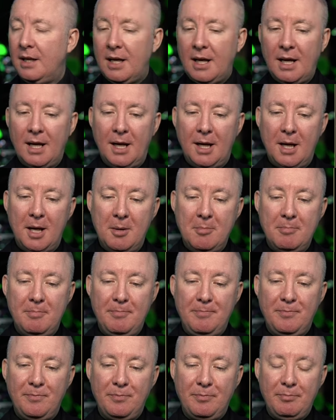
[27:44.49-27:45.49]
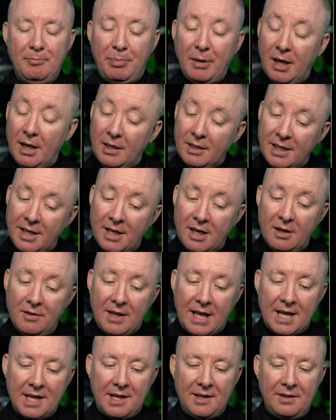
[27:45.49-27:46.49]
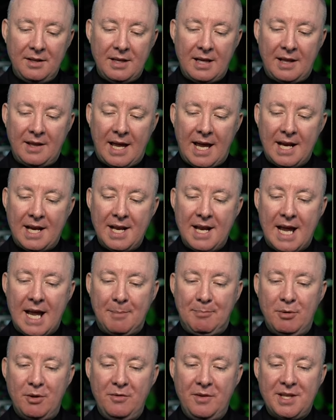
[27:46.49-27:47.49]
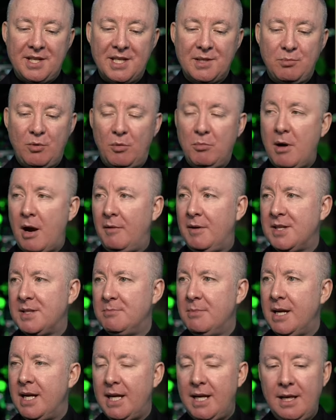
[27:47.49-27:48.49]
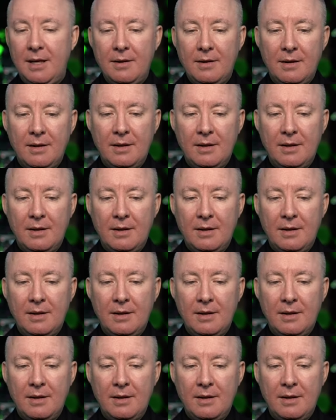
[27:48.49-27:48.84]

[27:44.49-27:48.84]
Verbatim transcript: But, you know, that can happen. This is what worries me.